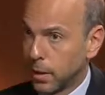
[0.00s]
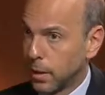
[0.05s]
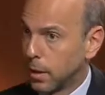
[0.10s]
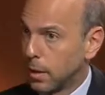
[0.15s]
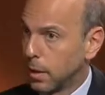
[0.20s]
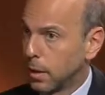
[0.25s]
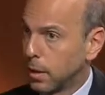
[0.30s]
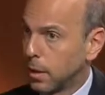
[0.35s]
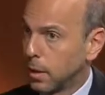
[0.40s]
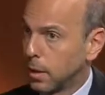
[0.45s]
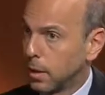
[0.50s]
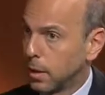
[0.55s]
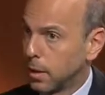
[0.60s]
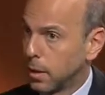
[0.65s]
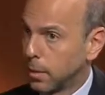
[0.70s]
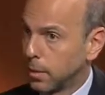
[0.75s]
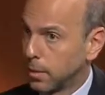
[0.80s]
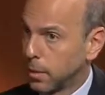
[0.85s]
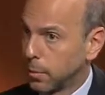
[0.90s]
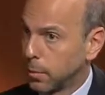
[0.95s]

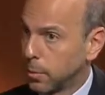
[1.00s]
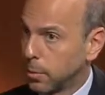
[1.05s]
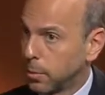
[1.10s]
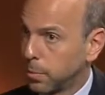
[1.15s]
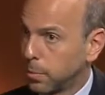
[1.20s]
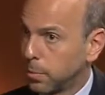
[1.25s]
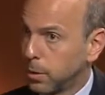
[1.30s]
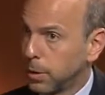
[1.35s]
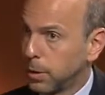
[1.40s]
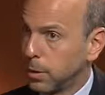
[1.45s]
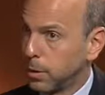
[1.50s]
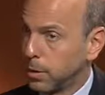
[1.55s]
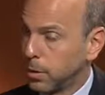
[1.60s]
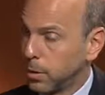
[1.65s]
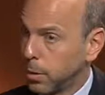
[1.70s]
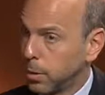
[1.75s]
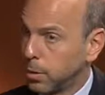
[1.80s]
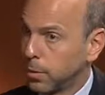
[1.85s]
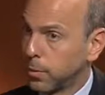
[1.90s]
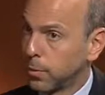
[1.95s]
there would be
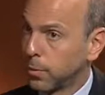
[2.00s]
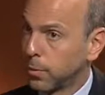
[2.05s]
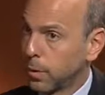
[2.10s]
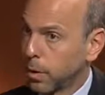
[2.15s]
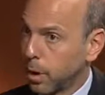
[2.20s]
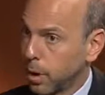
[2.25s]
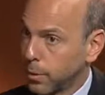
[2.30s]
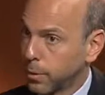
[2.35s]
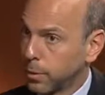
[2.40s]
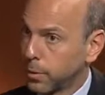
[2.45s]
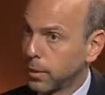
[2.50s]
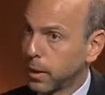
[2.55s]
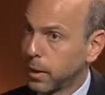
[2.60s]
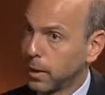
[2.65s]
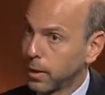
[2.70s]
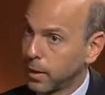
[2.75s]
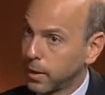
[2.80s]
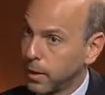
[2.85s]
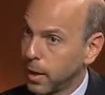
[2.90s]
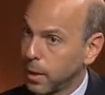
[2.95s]
no other
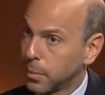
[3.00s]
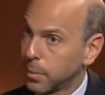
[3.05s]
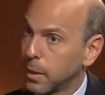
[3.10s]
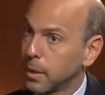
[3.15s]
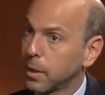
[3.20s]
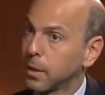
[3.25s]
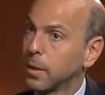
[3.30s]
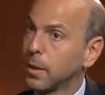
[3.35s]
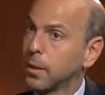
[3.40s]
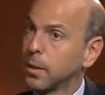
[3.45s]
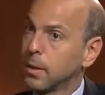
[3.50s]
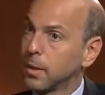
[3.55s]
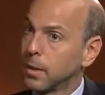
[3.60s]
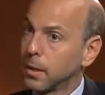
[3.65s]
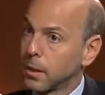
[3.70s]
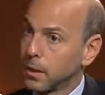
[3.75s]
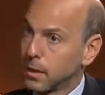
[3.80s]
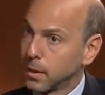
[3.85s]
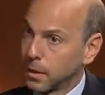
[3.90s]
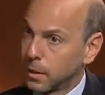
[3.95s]
Dalai Lama
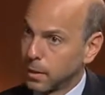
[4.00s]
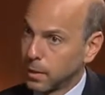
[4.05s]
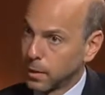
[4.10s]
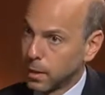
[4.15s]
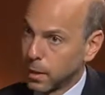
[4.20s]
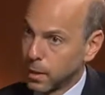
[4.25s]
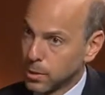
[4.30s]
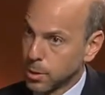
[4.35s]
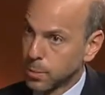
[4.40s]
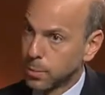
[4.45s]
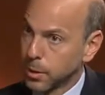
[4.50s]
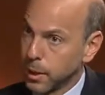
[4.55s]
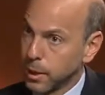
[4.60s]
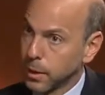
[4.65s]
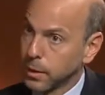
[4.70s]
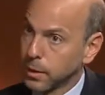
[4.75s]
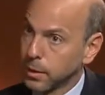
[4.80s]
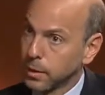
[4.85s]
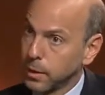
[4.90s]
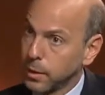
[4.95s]
as a
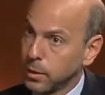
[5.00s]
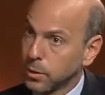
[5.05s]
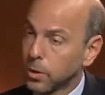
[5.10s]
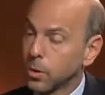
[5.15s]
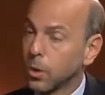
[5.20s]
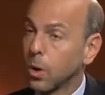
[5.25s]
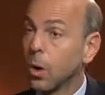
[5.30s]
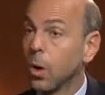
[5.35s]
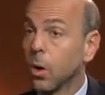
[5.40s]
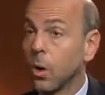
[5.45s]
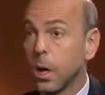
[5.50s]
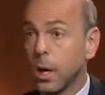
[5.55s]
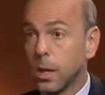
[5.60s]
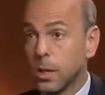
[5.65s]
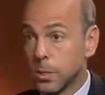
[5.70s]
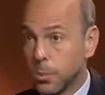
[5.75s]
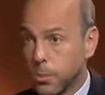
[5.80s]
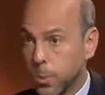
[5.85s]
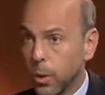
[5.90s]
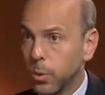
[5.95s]
political leader or
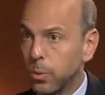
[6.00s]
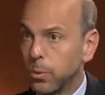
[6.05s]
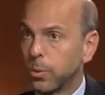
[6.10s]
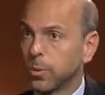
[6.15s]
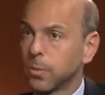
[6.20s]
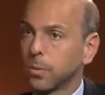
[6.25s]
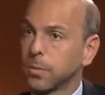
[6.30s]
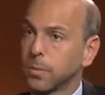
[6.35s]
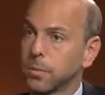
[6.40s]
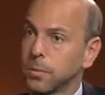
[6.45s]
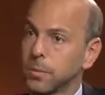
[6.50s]
as both?